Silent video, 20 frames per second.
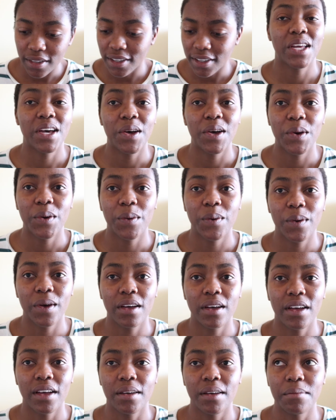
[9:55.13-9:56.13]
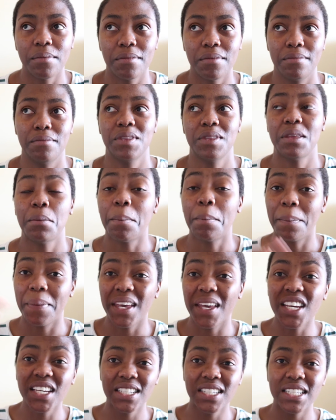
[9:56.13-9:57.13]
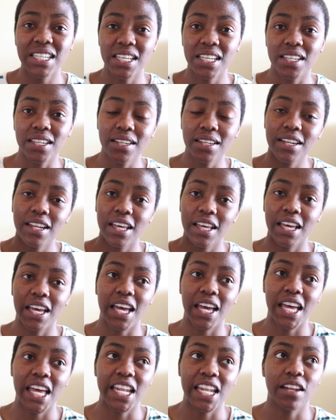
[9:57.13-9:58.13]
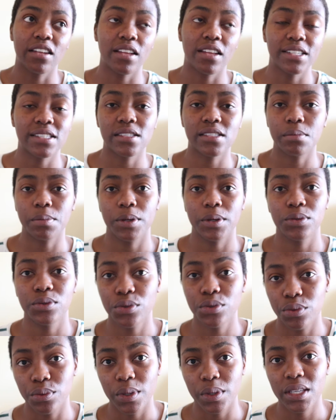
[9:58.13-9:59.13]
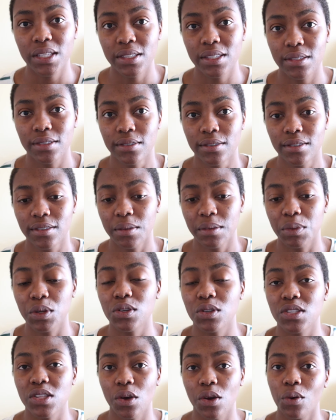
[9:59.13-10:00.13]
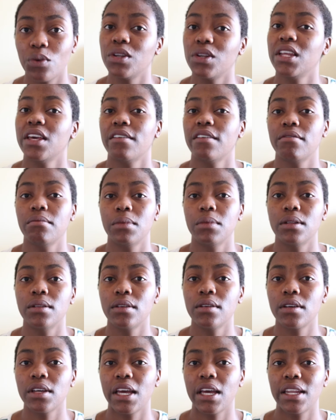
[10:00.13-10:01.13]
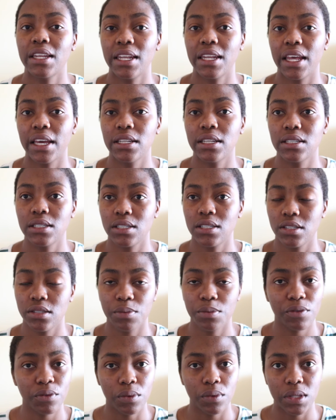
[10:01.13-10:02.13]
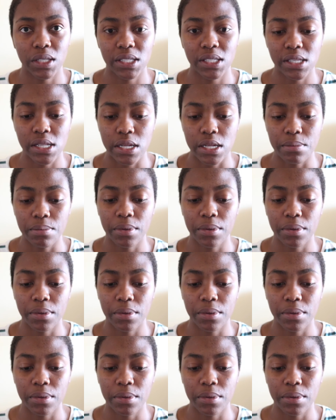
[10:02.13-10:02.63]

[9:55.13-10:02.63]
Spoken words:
Now the big tin, it lasts about 2 weeks because they only have milk at night just before they sleep.